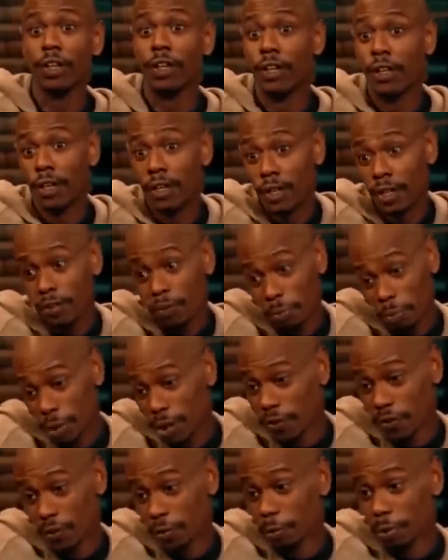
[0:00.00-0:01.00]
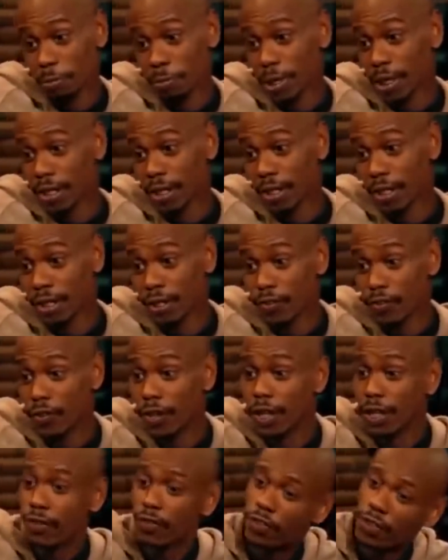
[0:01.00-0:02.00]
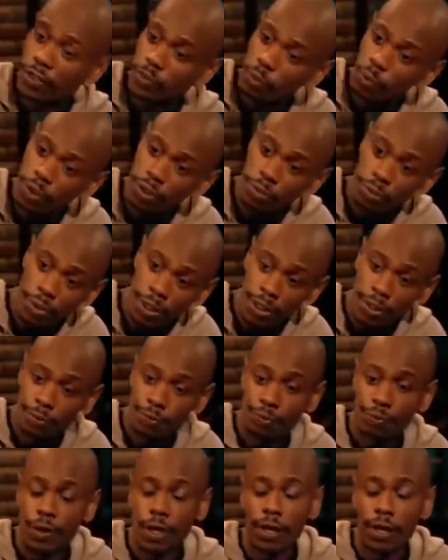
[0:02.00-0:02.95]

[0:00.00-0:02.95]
Yeah. Depends on what making it is there. He says, What do you mean?